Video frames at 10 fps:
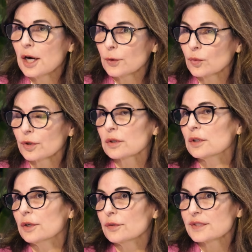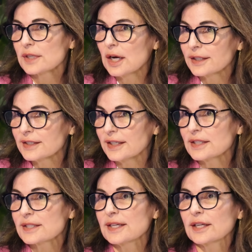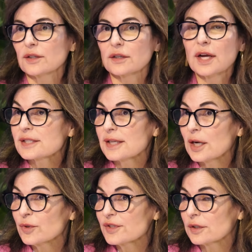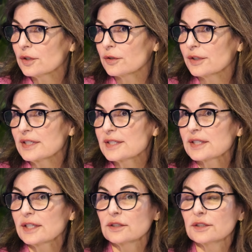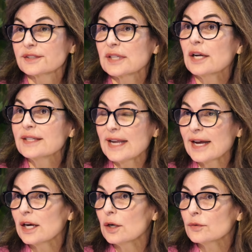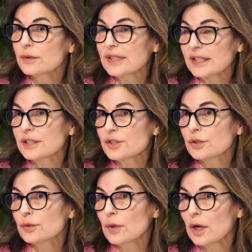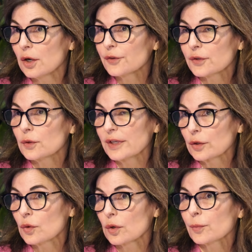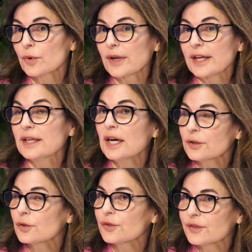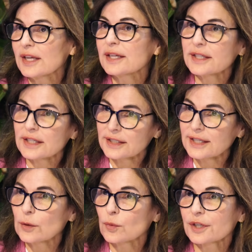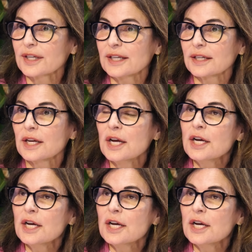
on workloads, on data center. Cybersecurity skills now need to also incorporate understanding networking